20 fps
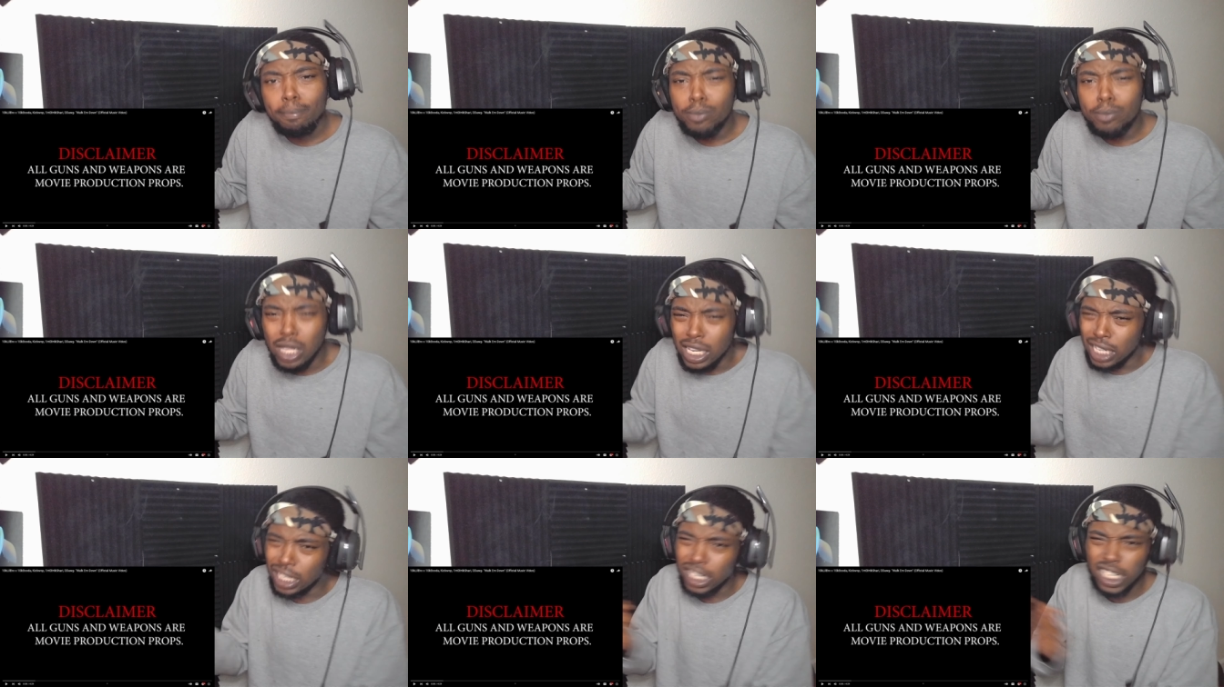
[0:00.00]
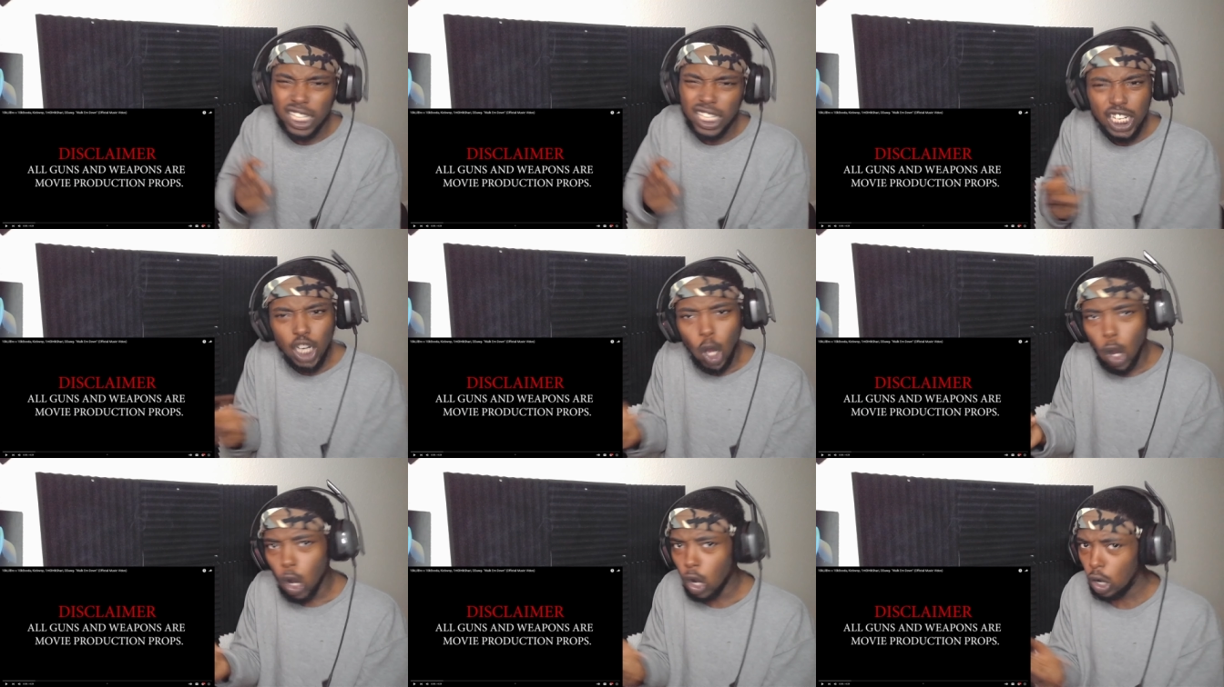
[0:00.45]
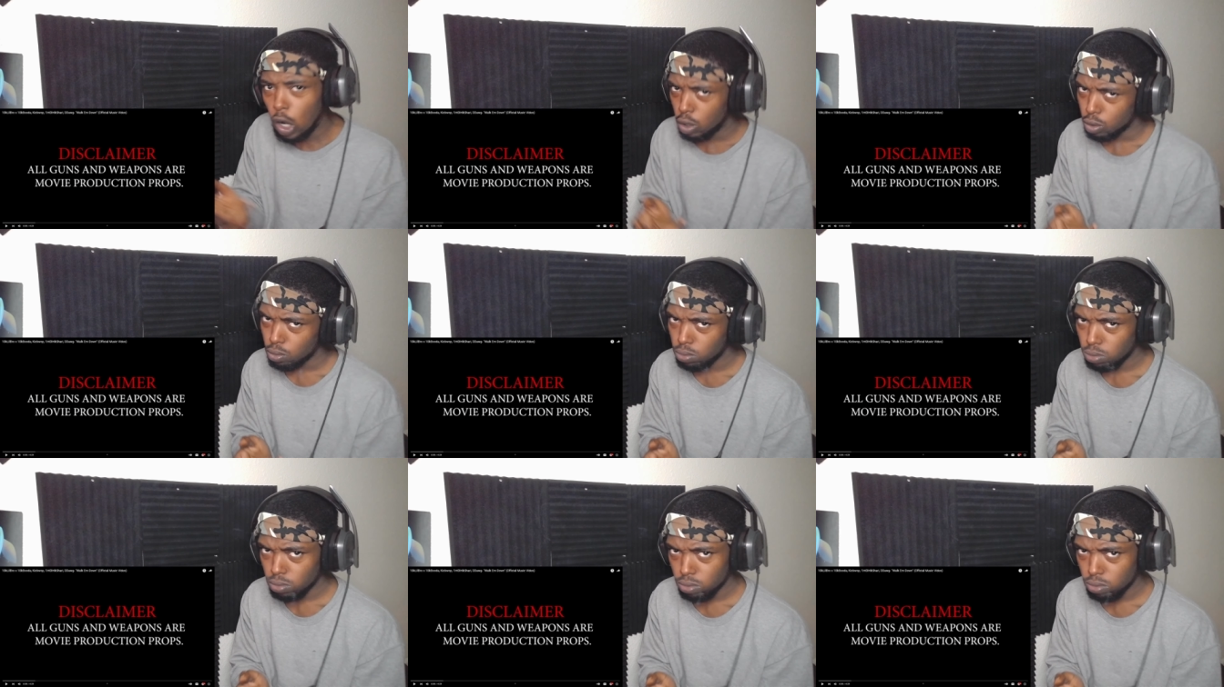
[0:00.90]
and DDawg.
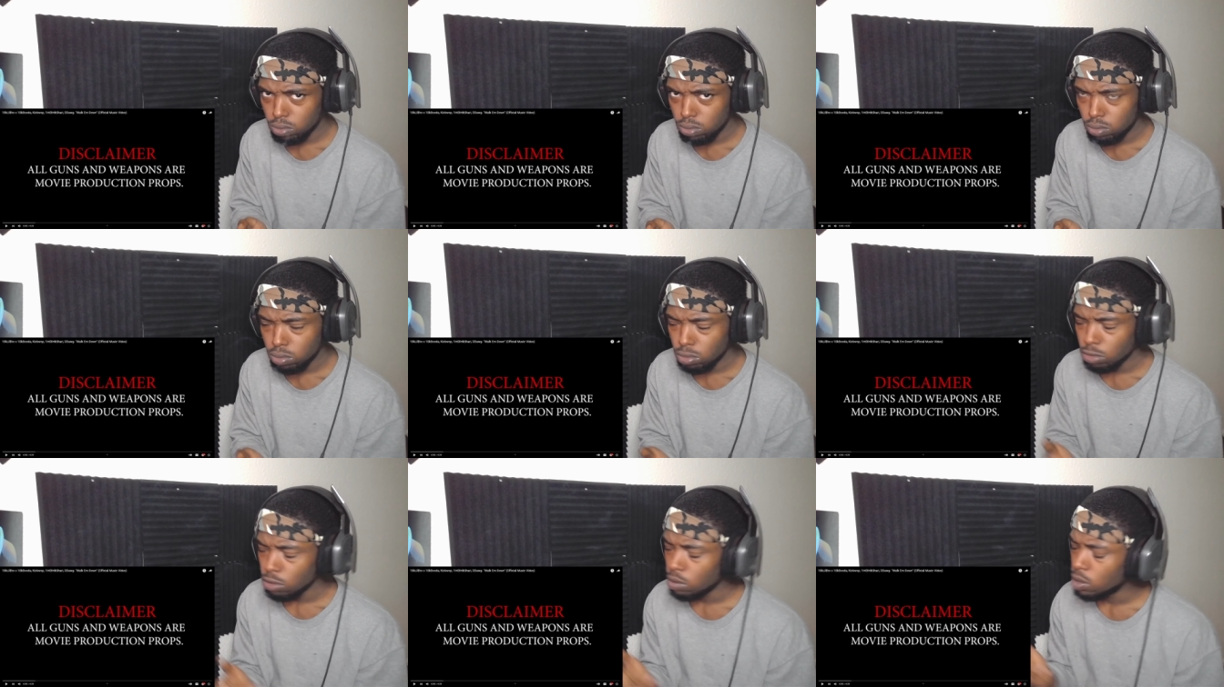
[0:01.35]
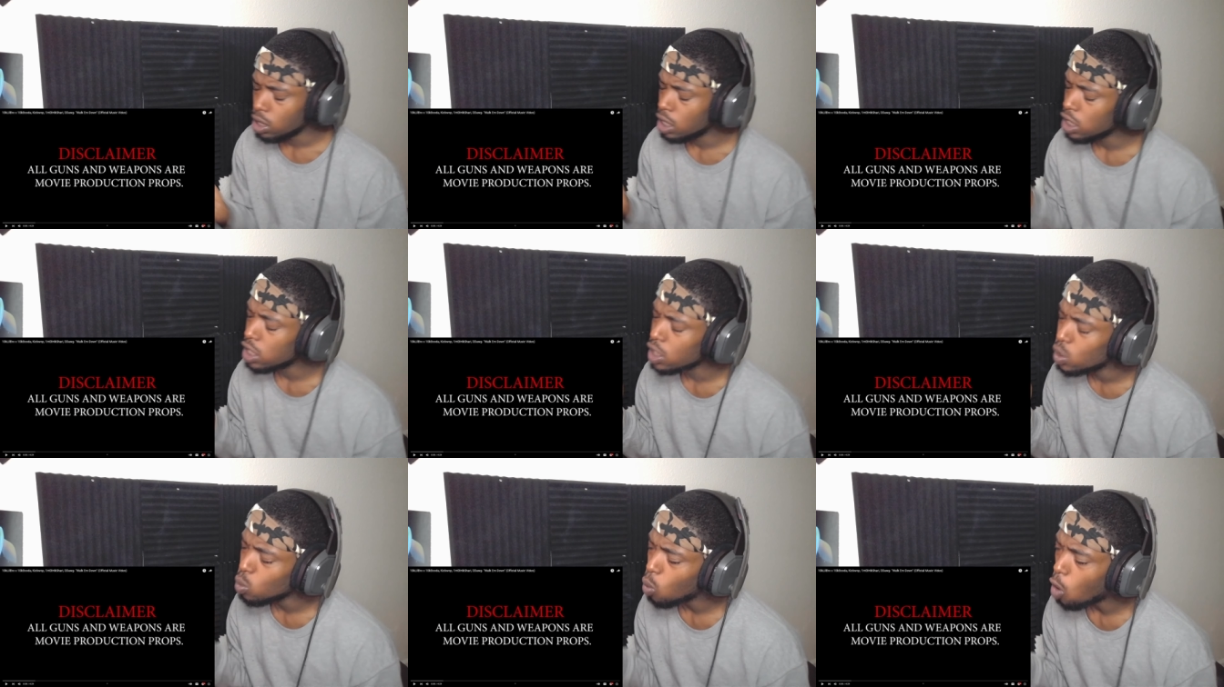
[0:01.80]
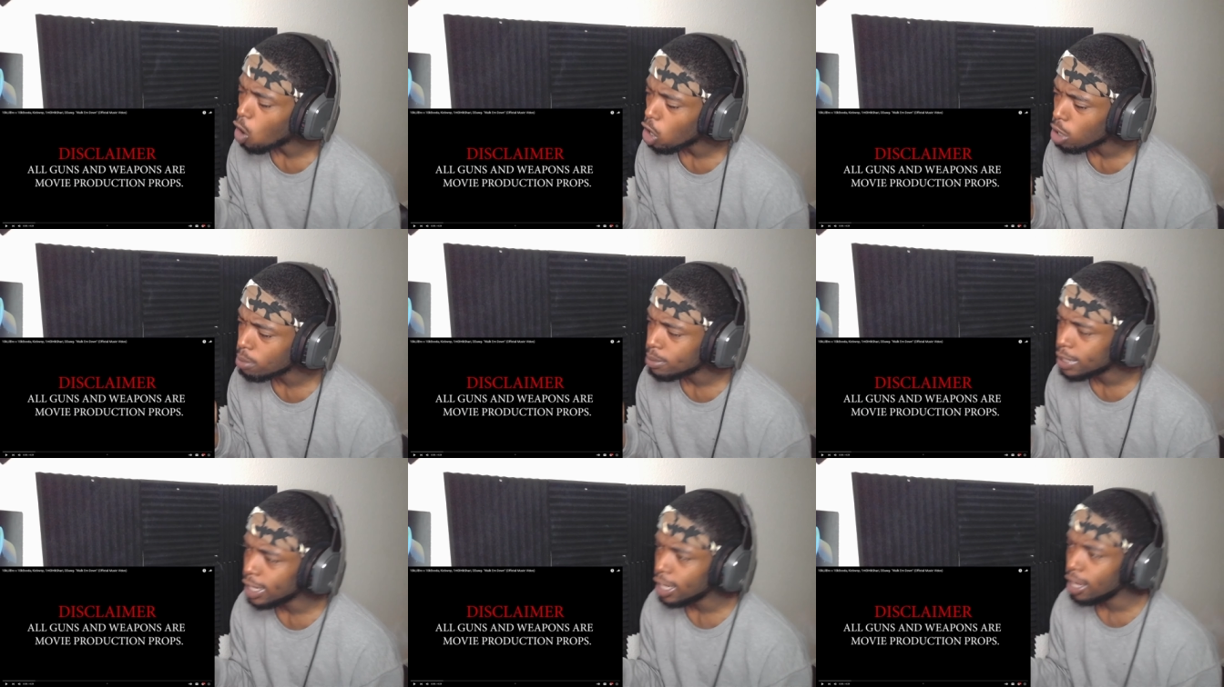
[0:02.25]
This is Walk
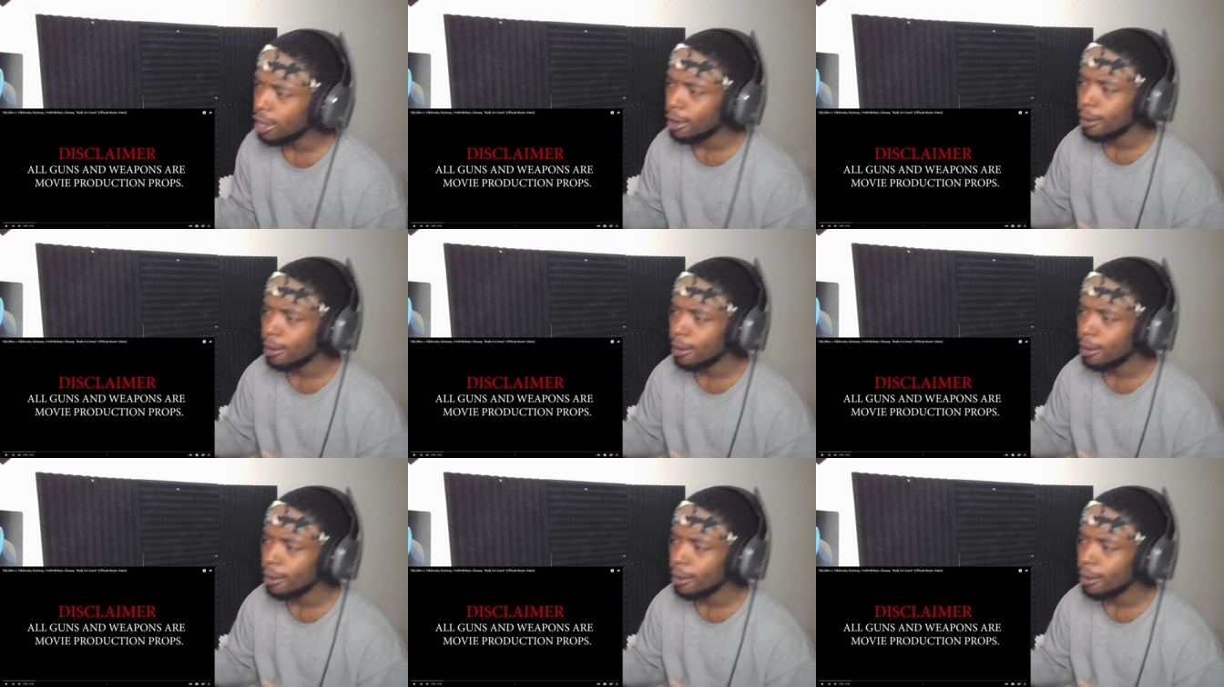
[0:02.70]
Them Down.